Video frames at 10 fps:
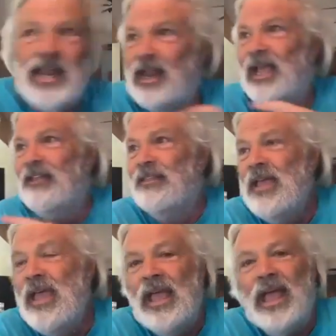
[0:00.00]

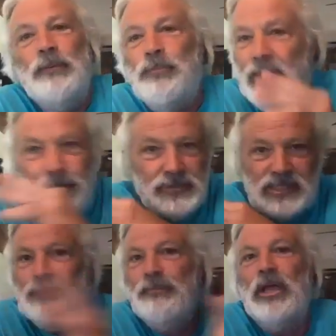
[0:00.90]
and people
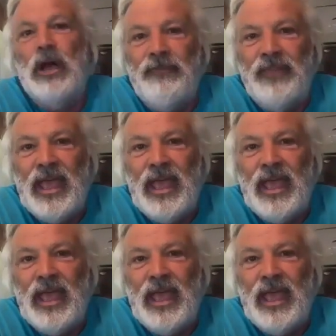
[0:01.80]
see beyond